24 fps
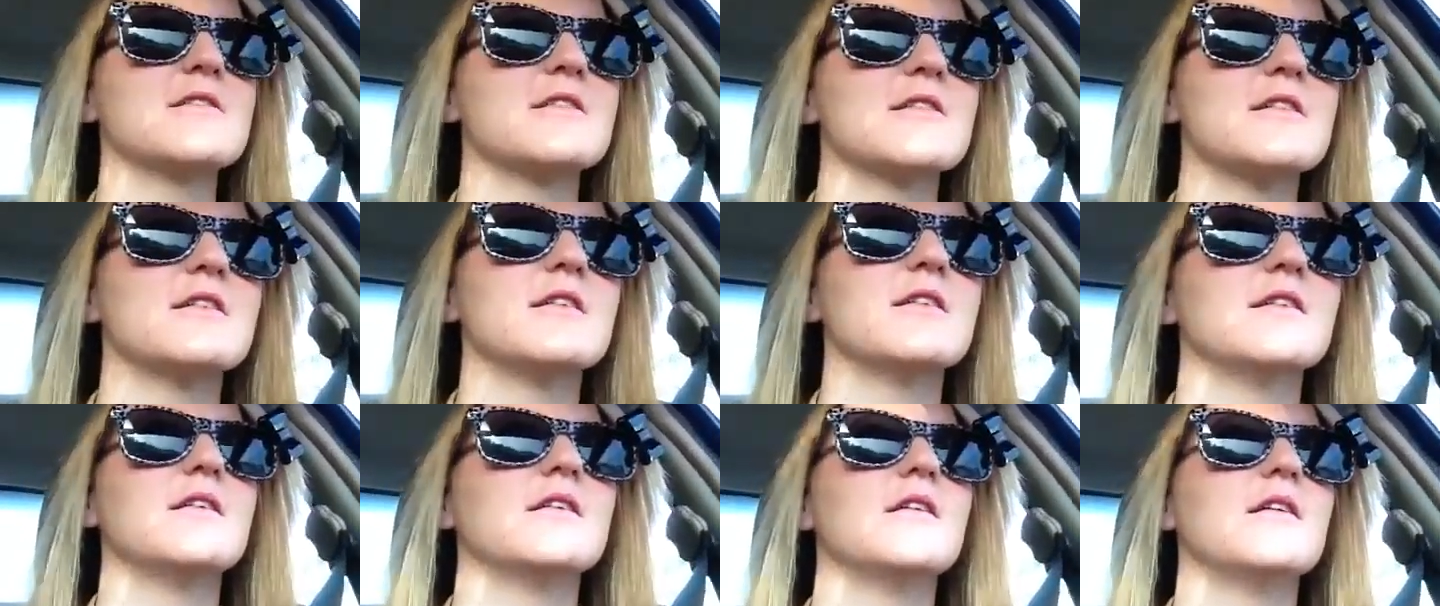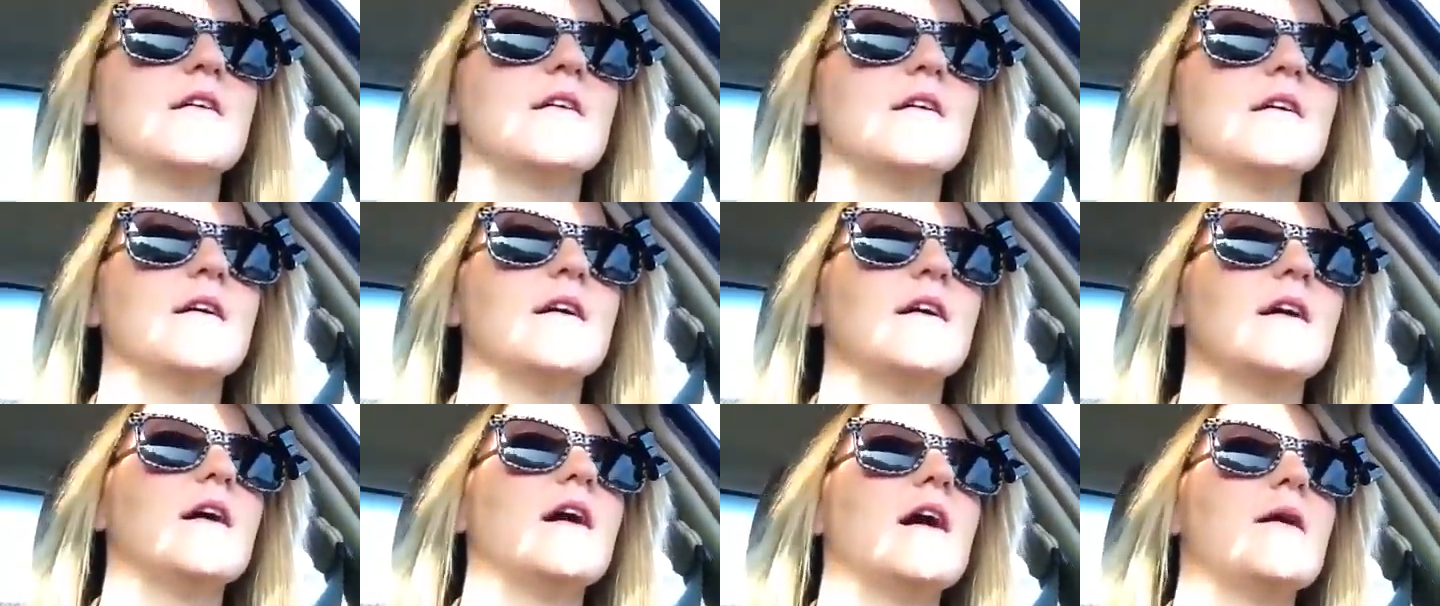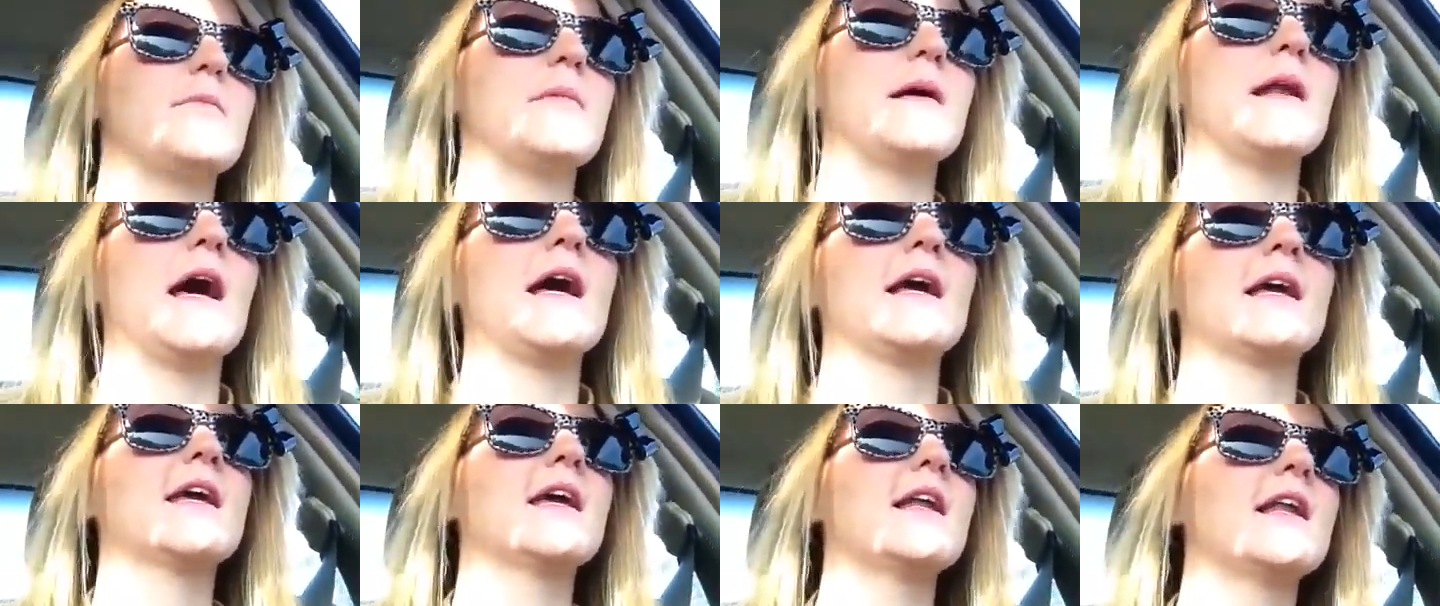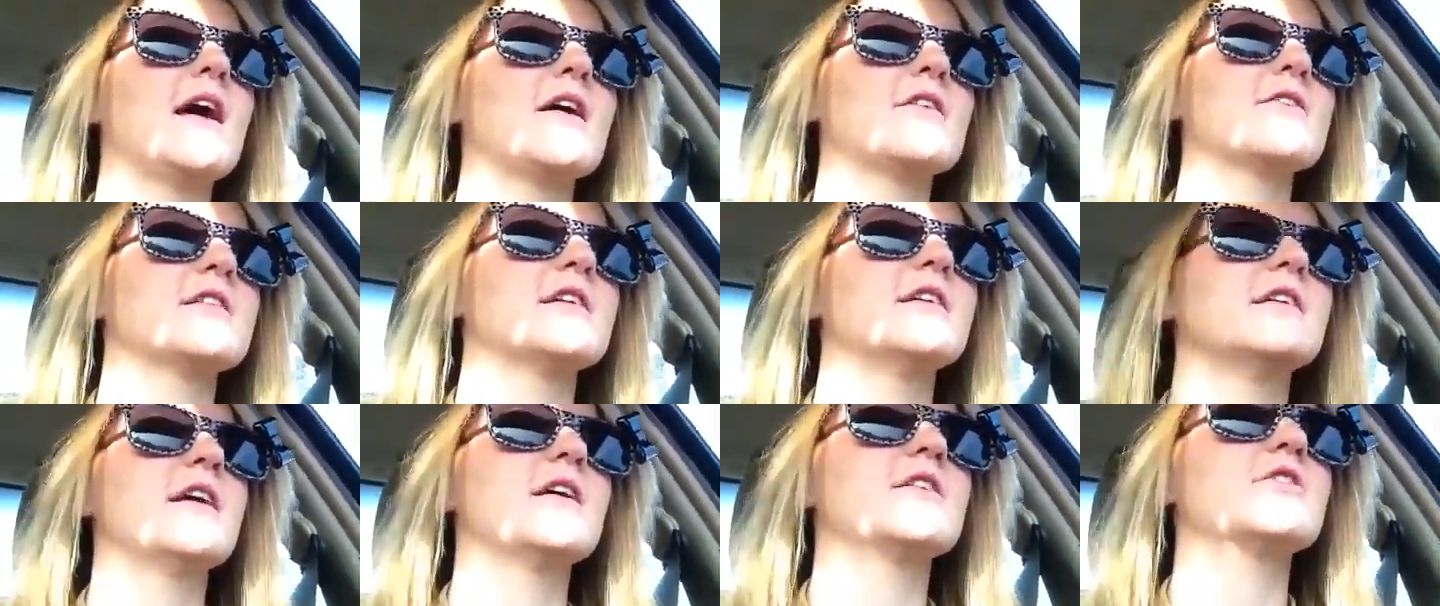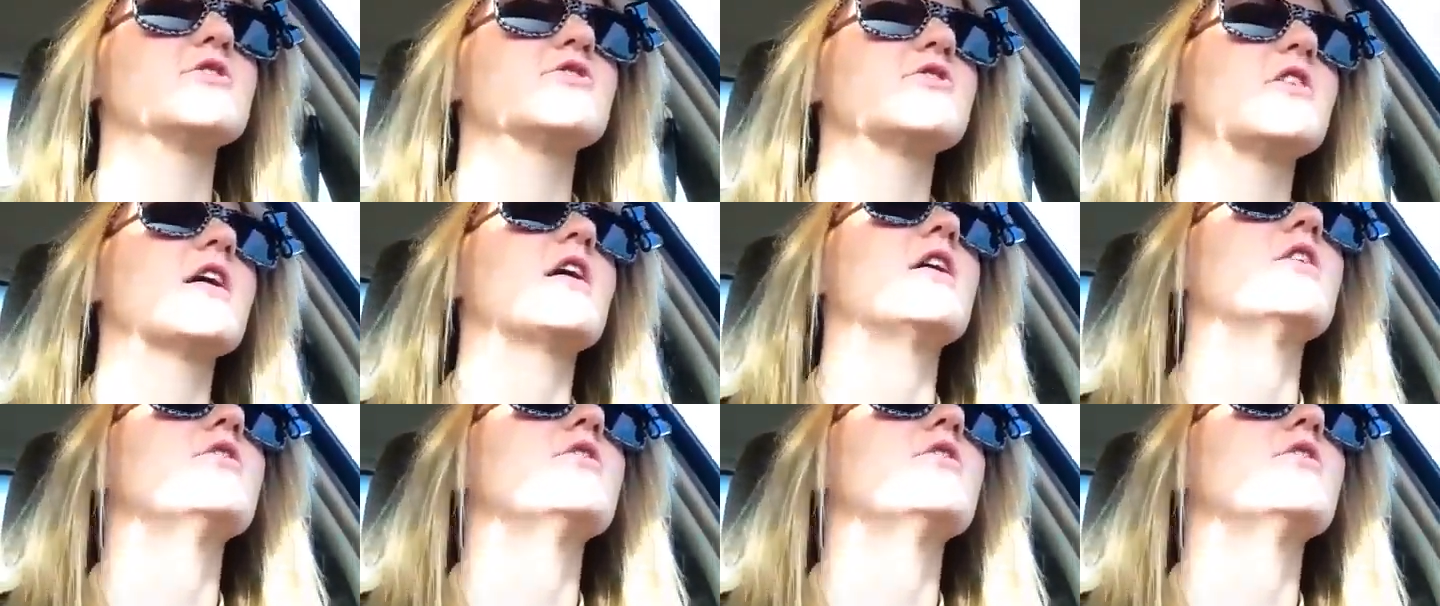I mean, I get how teenagers are.